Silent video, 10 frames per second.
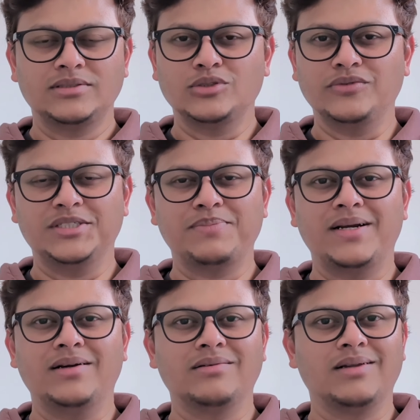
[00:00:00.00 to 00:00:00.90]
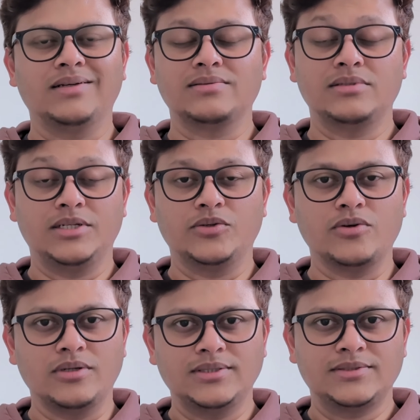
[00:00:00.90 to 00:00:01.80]
so we spend like
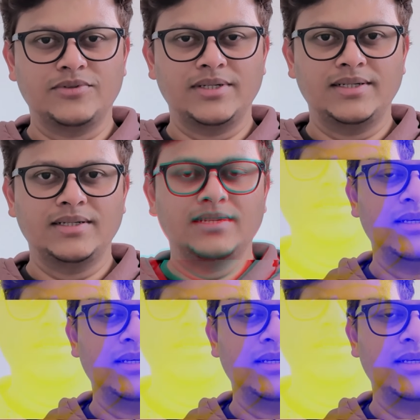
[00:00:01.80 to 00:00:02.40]
$0 for it.